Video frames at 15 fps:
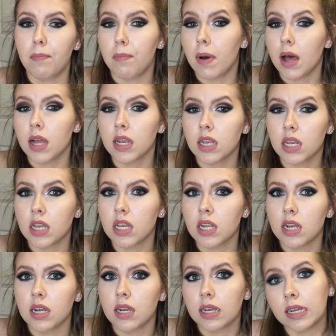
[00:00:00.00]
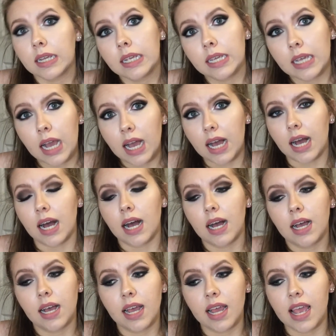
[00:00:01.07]
But yeah,
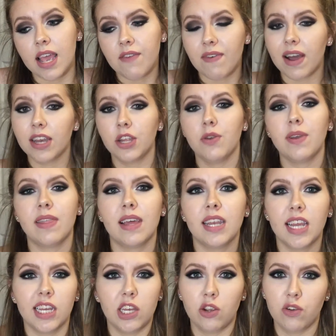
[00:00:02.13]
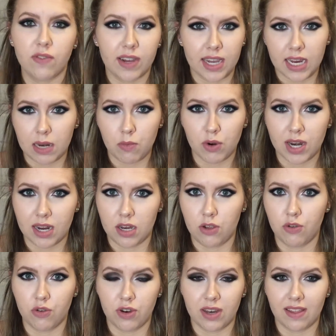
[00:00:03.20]
if I do get that tattoo, if I get any more
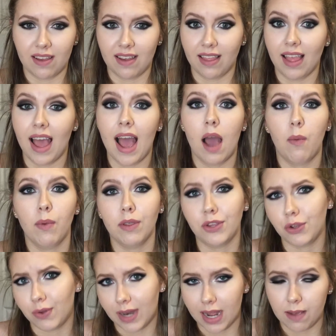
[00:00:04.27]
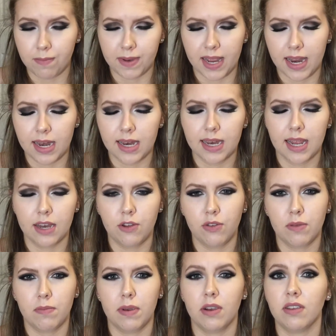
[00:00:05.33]
tattoos or anything like that, I will do an updated tattoos
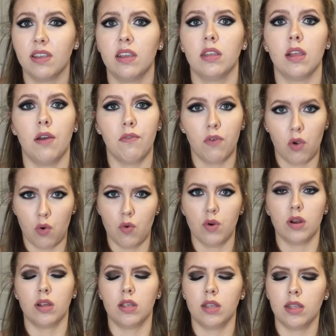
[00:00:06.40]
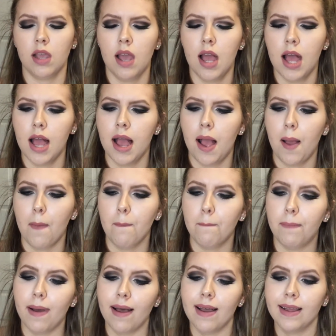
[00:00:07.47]
and piercings, of course.
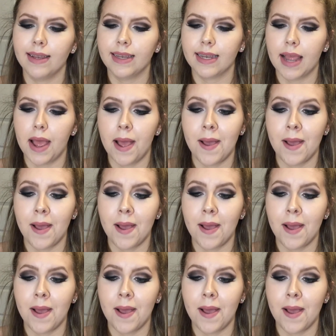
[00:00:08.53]
But